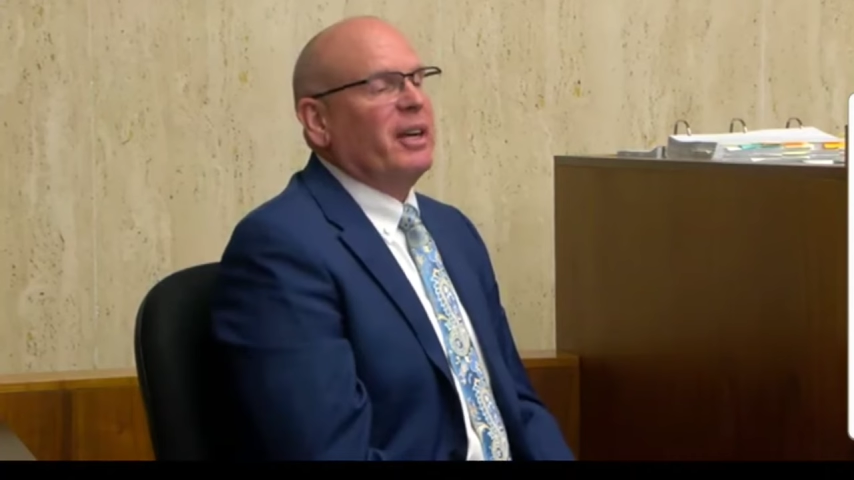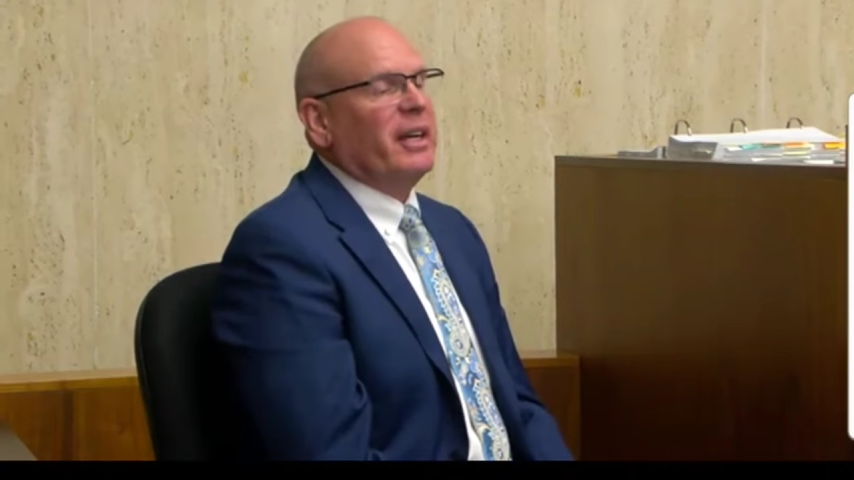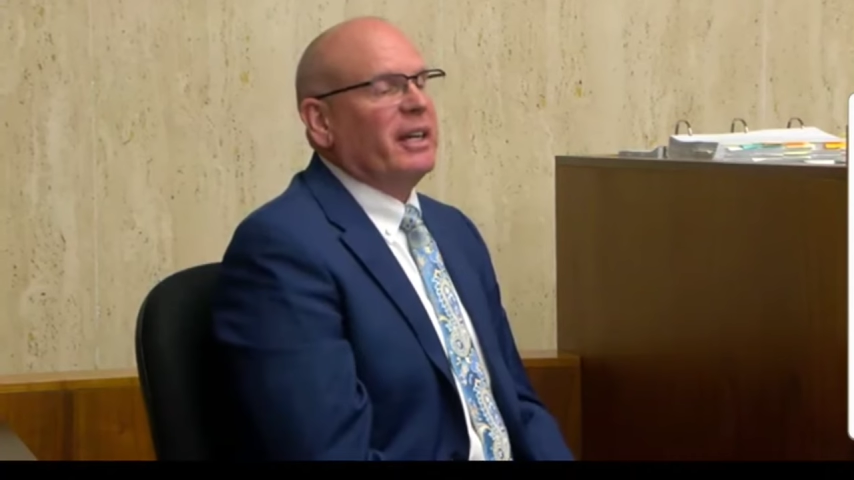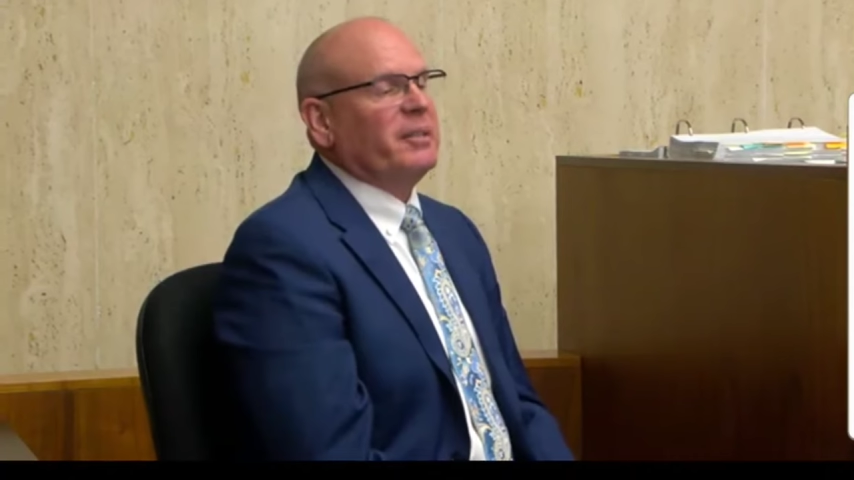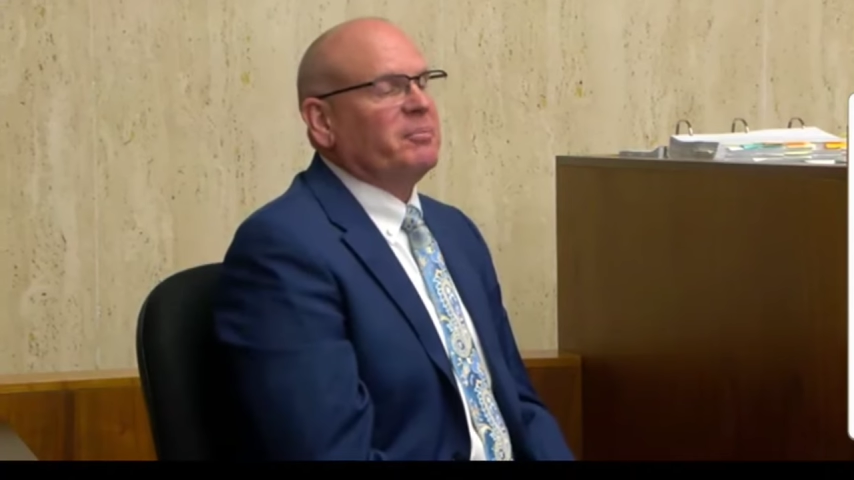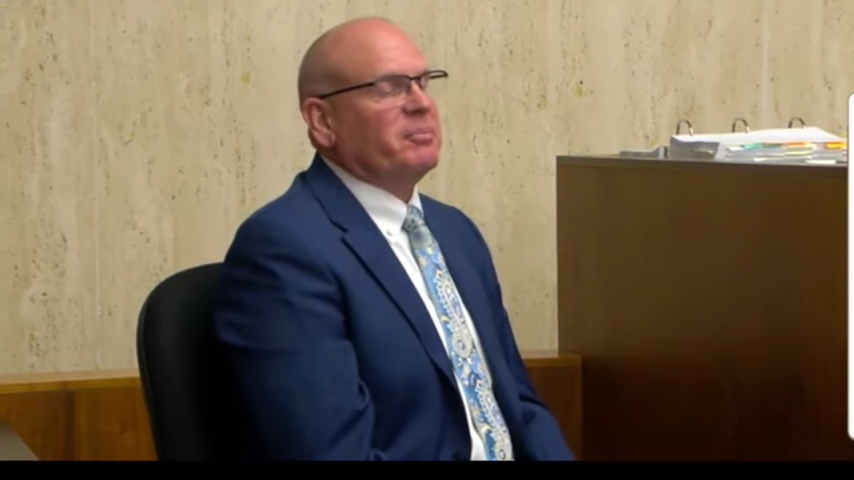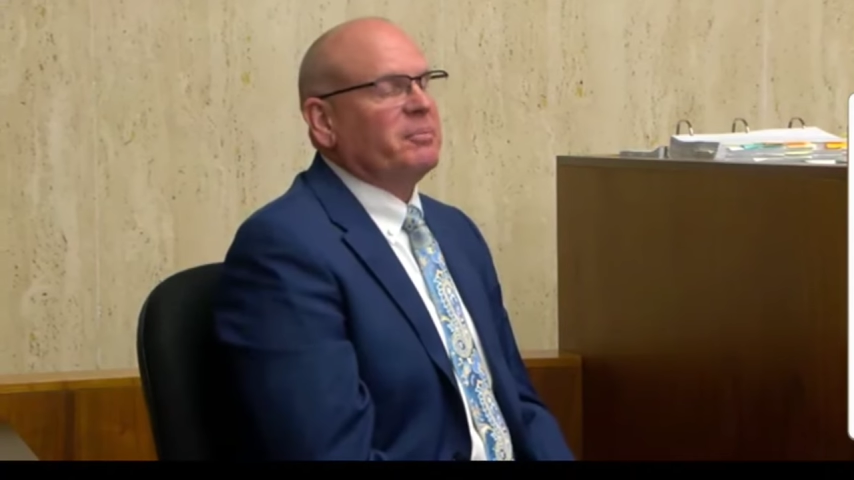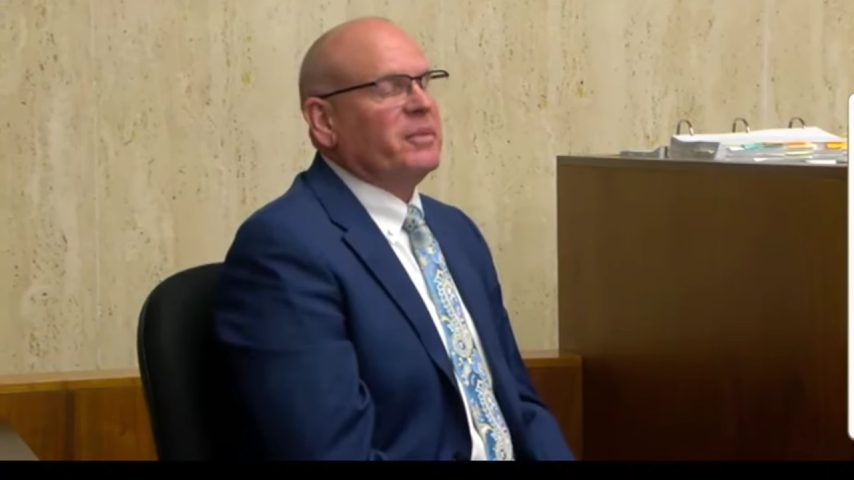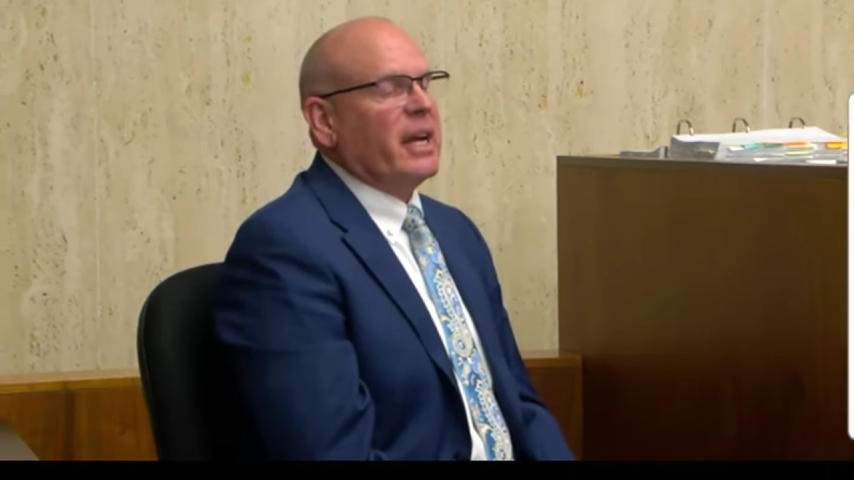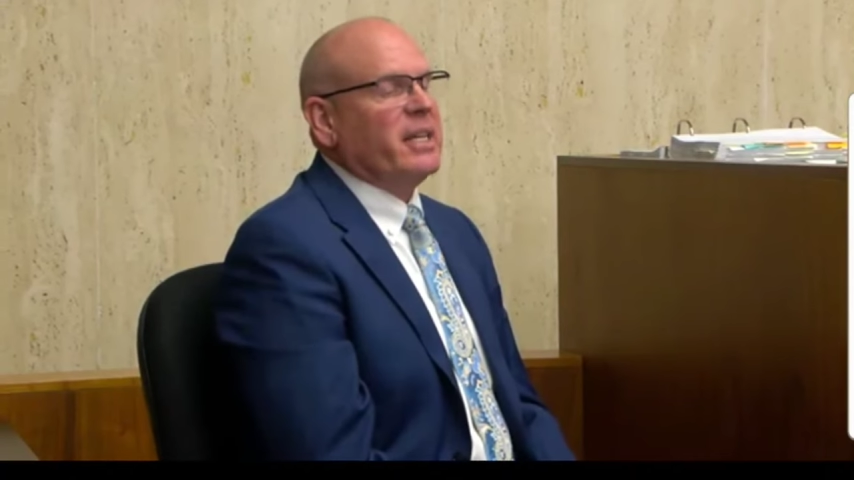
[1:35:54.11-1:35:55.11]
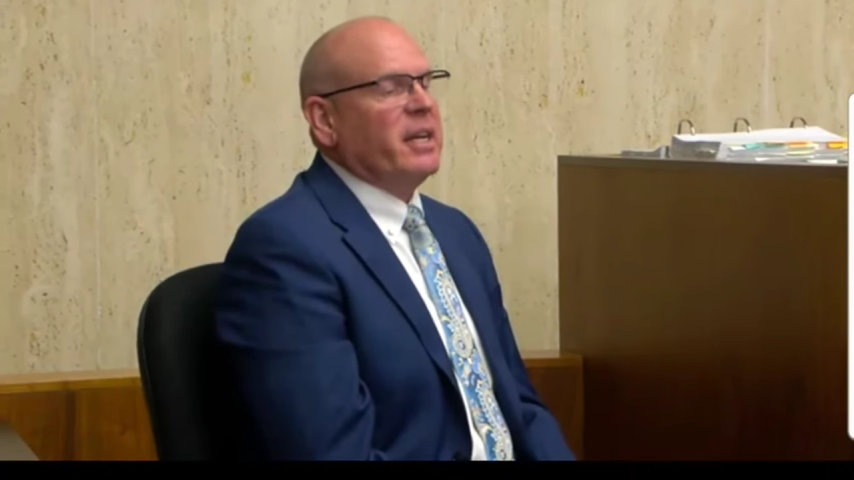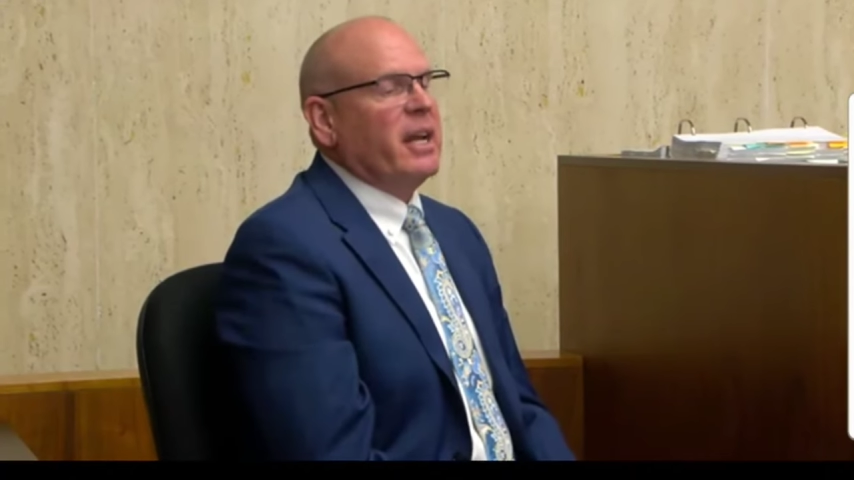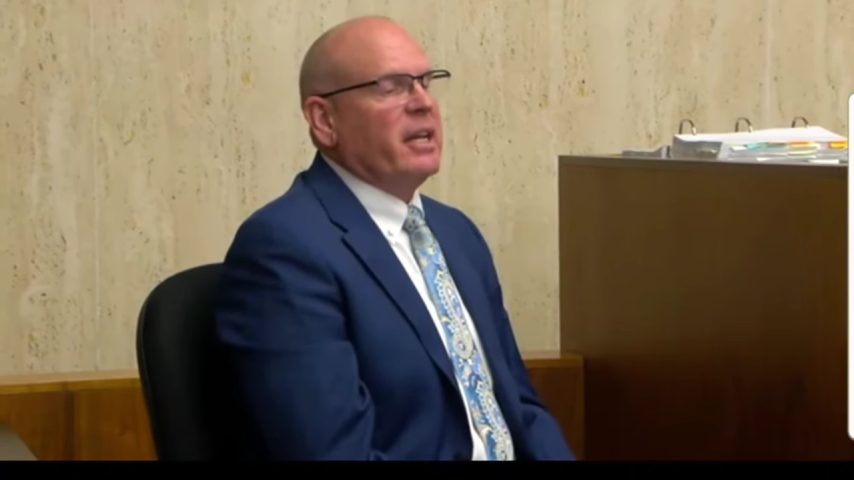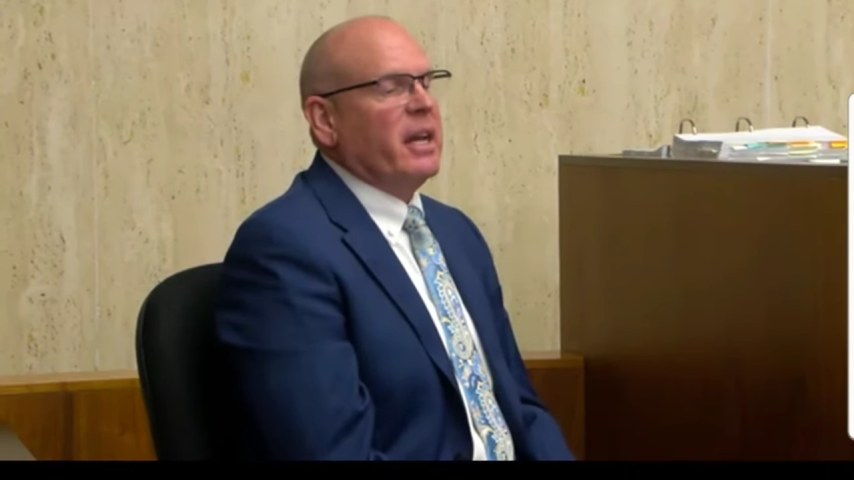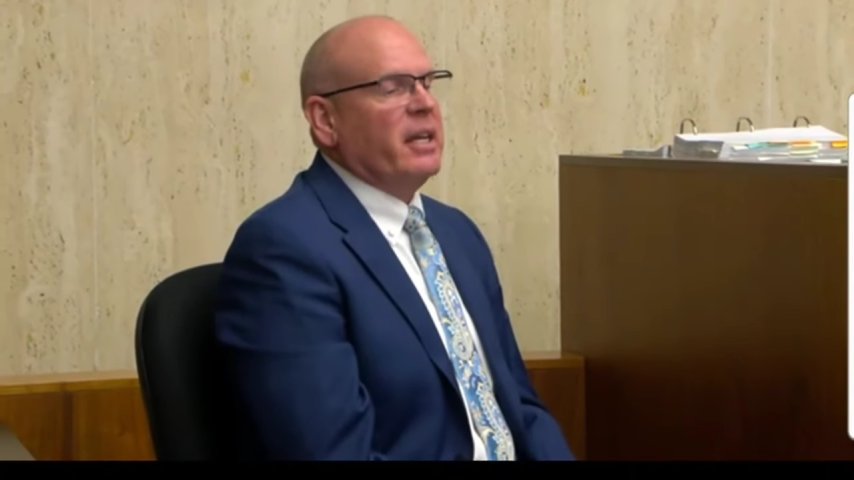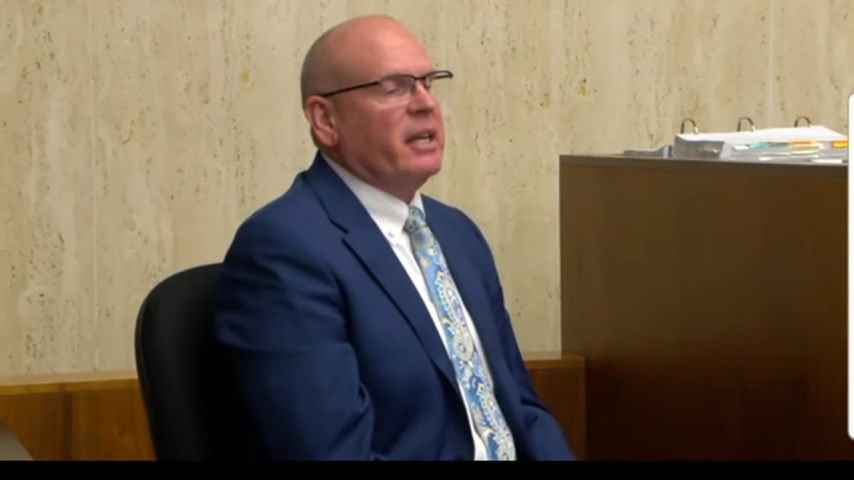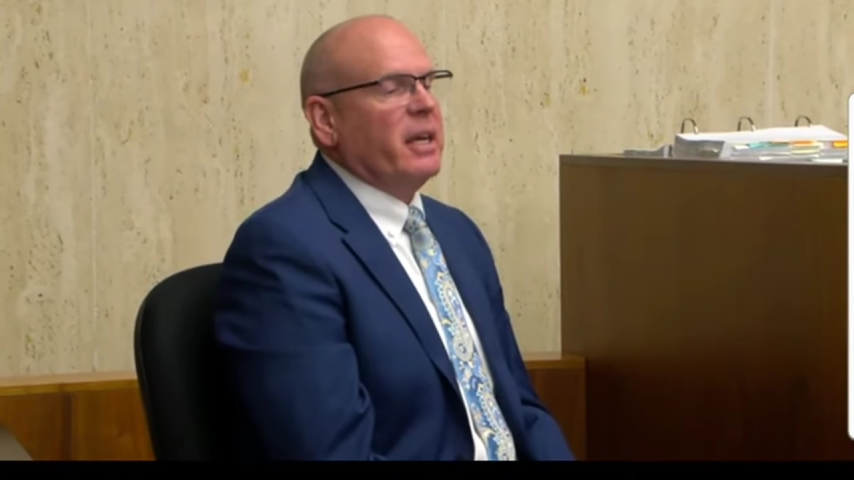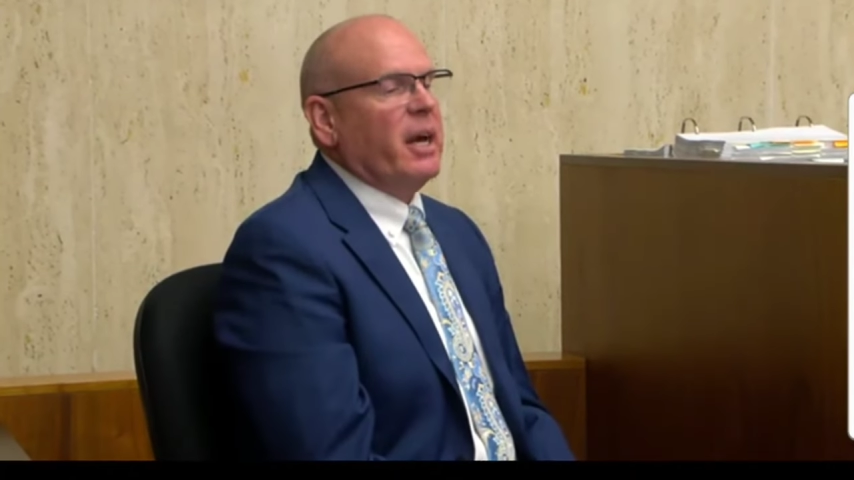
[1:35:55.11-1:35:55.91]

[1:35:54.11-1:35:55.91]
1988.